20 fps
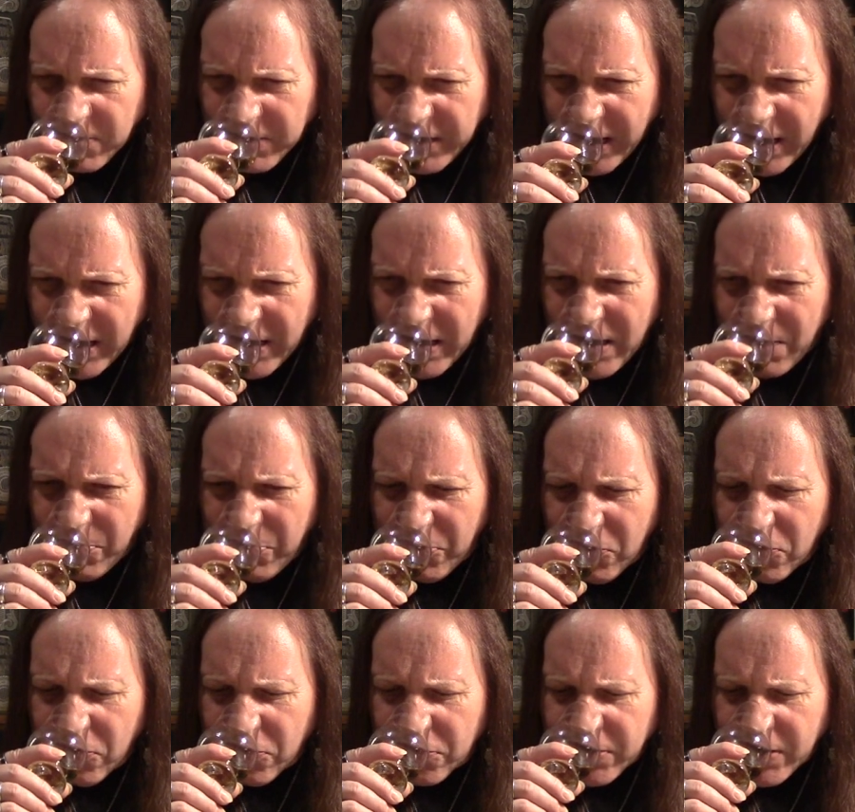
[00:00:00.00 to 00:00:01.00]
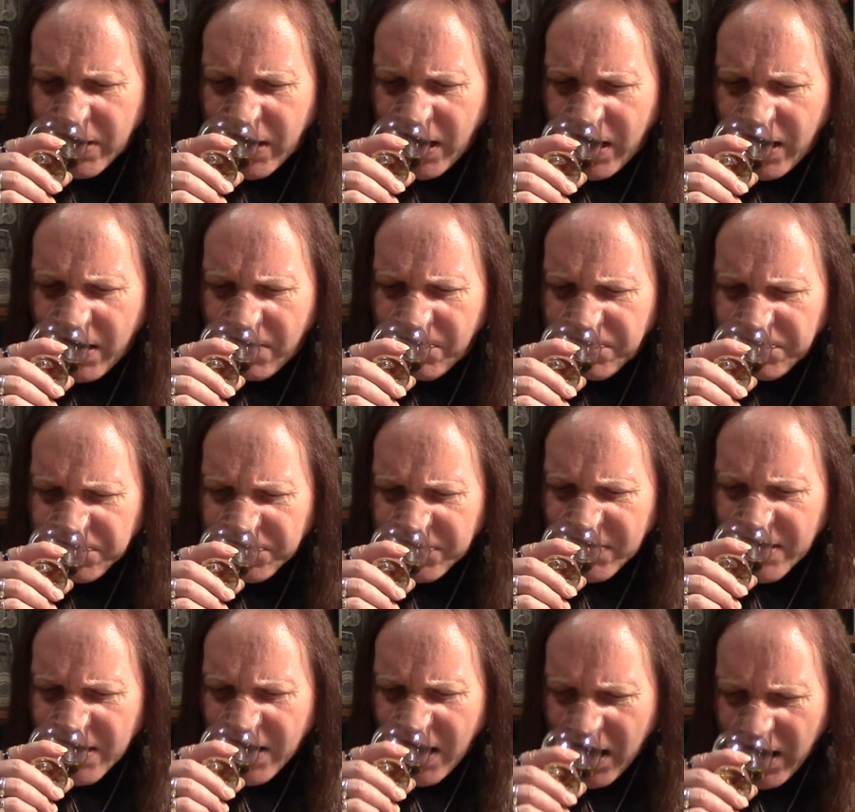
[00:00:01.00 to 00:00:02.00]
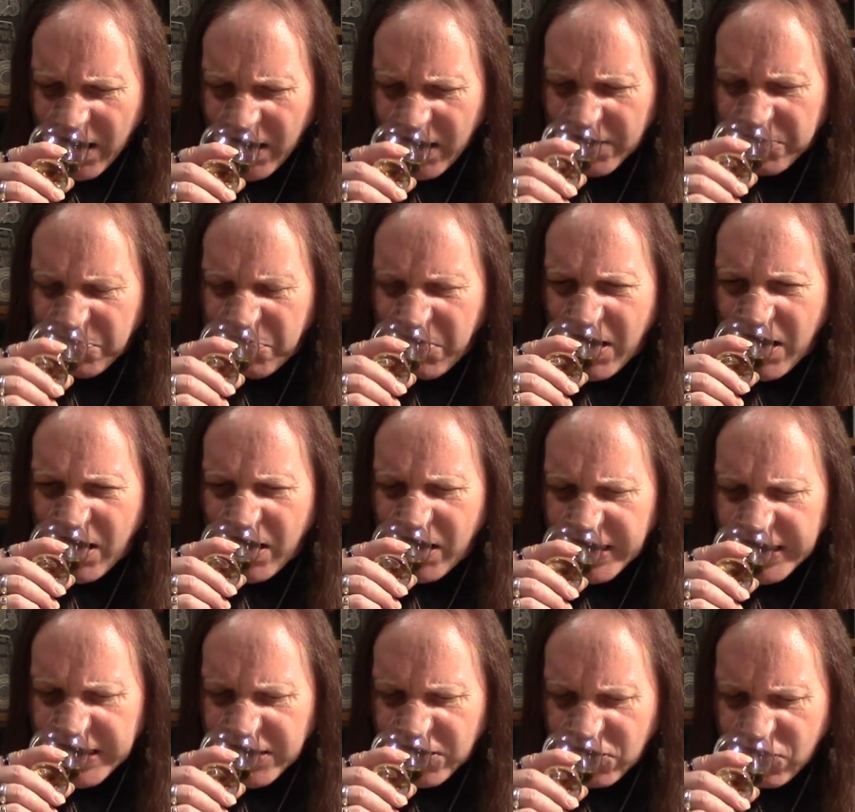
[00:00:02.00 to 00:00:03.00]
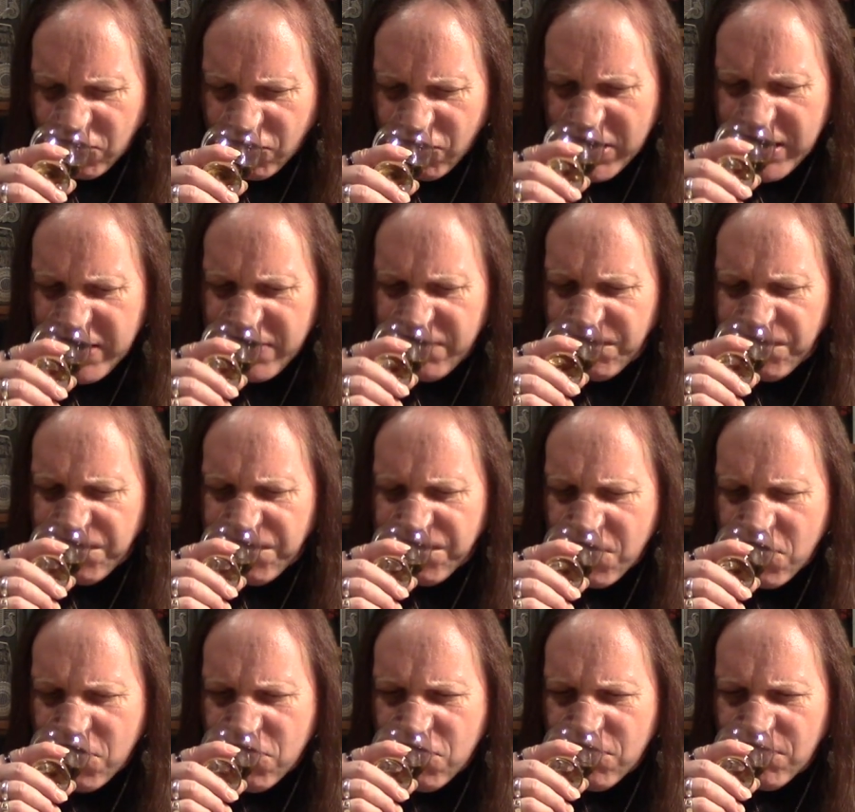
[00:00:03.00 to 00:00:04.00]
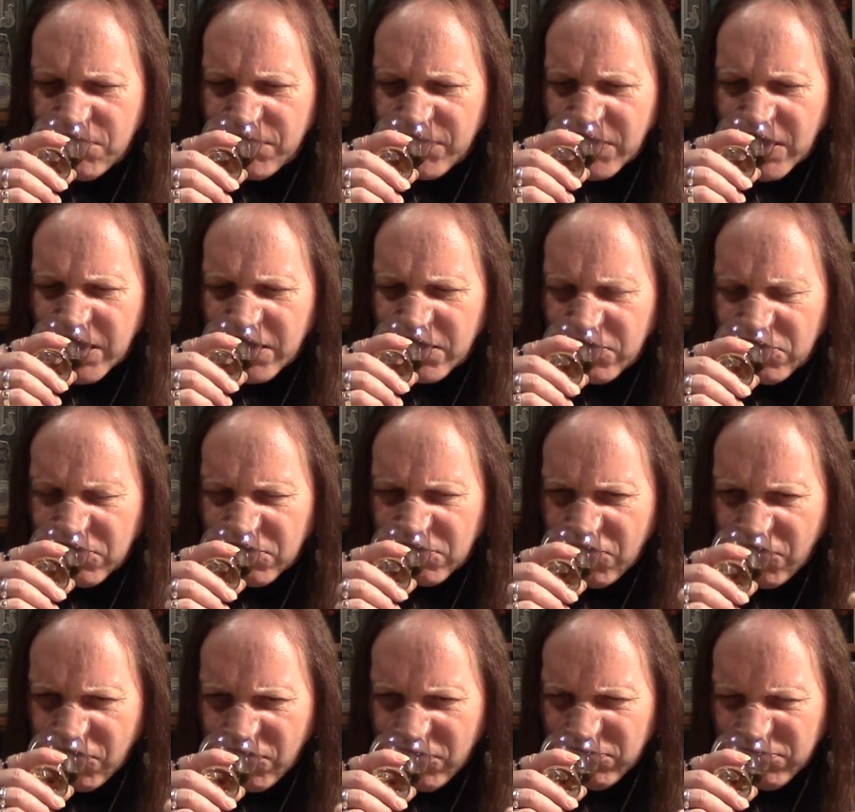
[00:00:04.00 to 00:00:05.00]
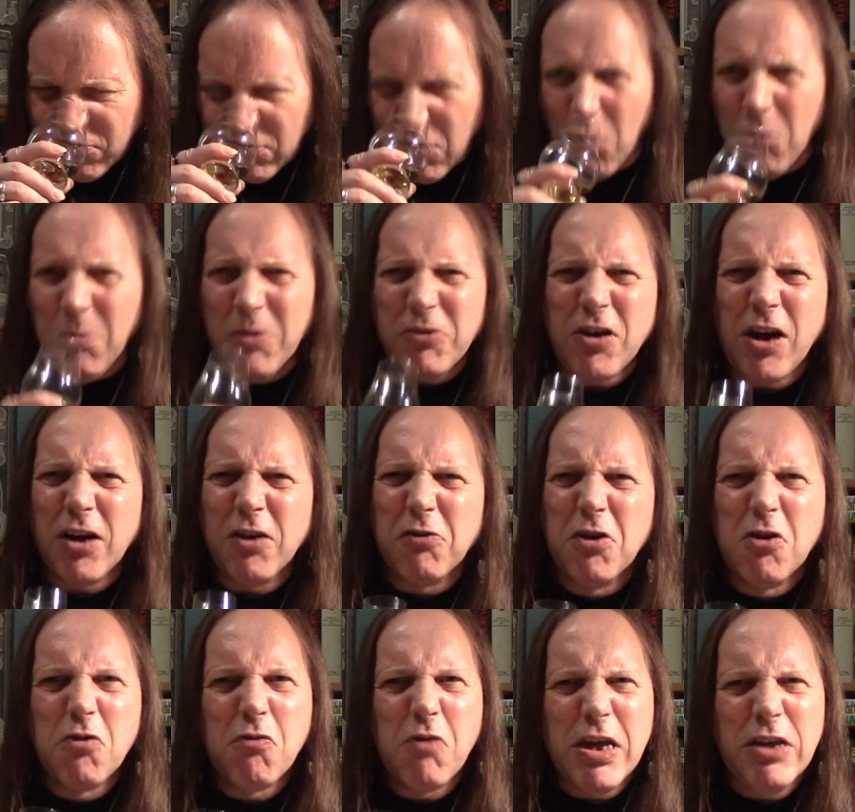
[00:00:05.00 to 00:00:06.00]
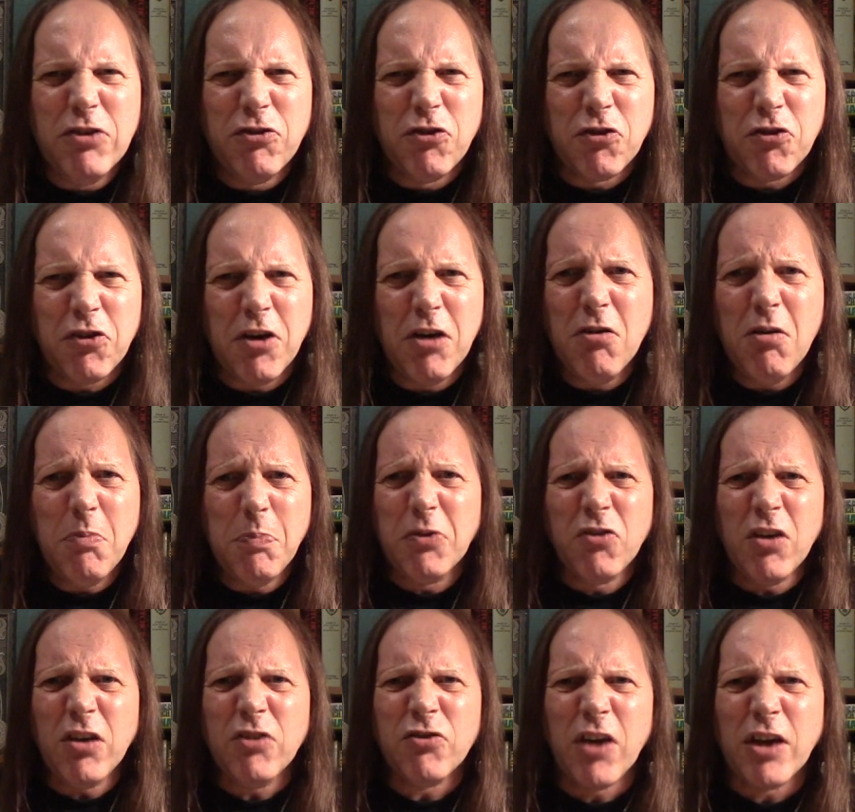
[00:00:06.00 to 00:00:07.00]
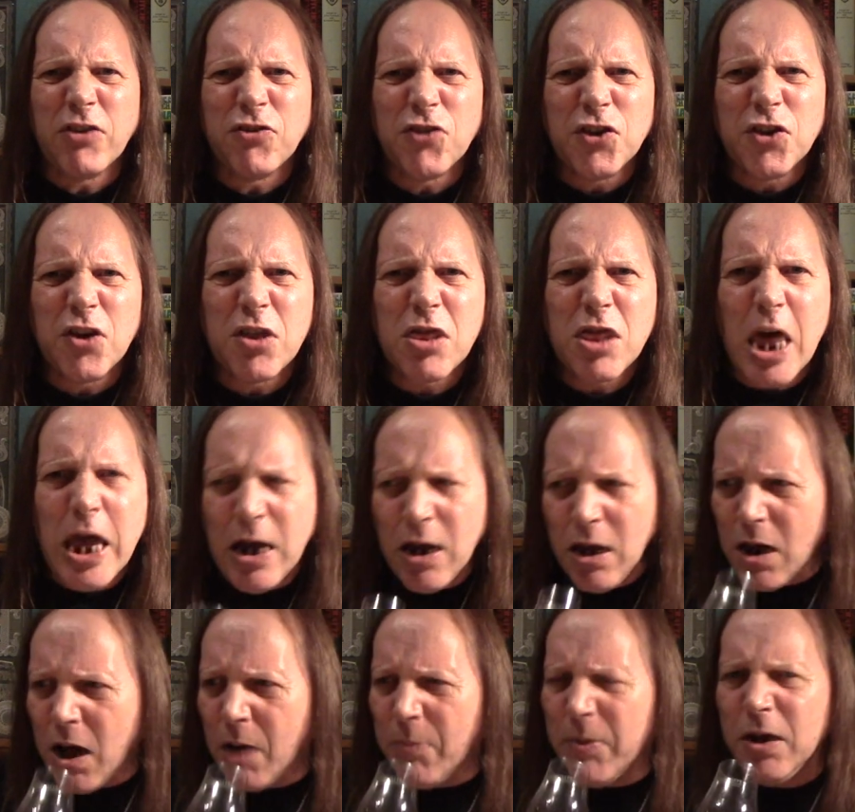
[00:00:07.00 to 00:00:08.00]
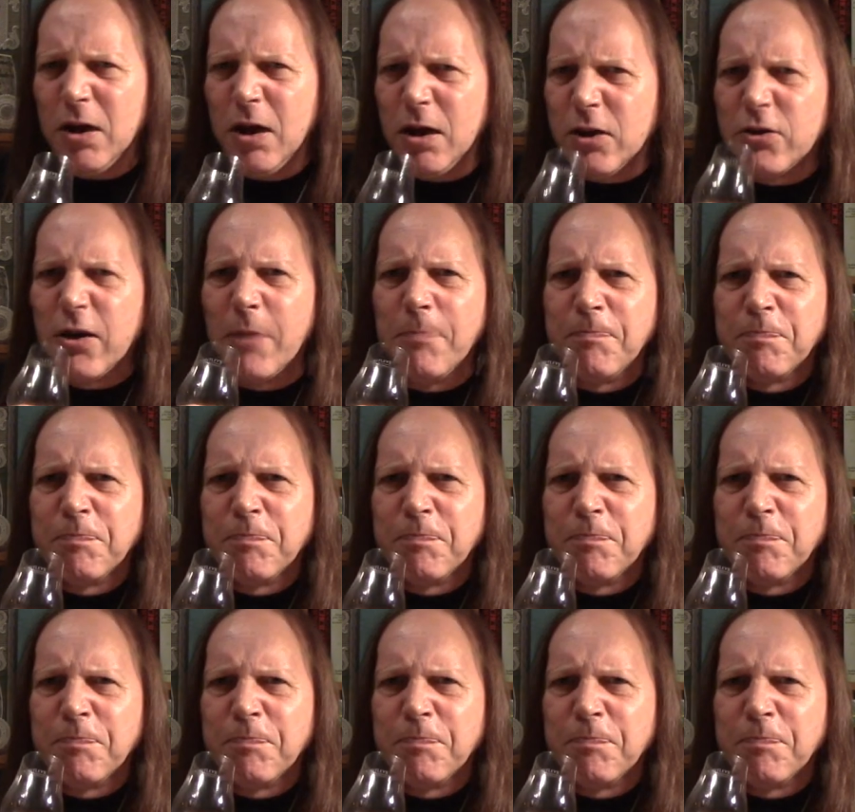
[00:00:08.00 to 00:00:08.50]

Cardboard, hard barley, green fruit, almost kind of green syrup. Is that such a thing? I mean,